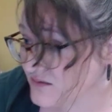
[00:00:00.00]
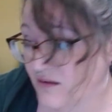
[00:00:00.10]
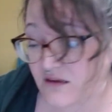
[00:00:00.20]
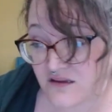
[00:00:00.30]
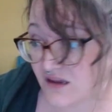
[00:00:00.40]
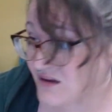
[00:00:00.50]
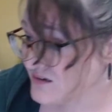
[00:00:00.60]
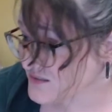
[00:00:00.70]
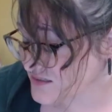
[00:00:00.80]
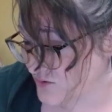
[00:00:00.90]
A lot of
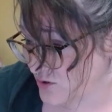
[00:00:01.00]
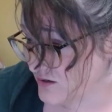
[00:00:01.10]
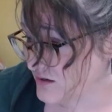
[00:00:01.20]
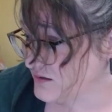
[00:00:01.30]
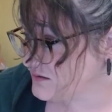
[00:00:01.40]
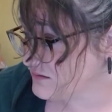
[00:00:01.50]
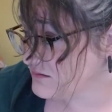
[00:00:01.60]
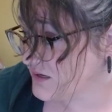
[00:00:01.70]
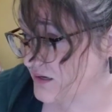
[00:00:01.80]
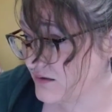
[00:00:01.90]
chaos is order,
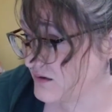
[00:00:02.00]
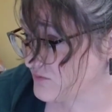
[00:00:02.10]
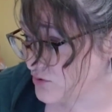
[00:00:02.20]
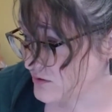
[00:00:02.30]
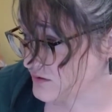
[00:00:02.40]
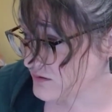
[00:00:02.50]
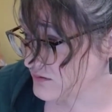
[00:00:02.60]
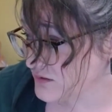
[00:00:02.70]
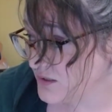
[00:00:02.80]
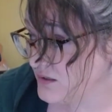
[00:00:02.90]
and a lot of order
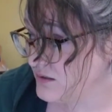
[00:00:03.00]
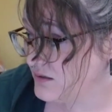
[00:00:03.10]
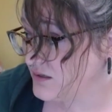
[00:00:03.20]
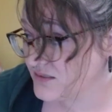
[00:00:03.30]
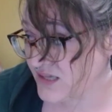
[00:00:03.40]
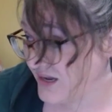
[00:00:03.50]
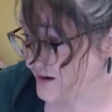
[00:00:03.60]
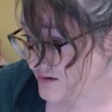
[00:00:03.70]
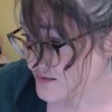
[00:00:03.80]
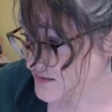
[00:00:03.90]
is
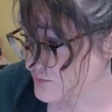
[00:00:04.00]
chaos.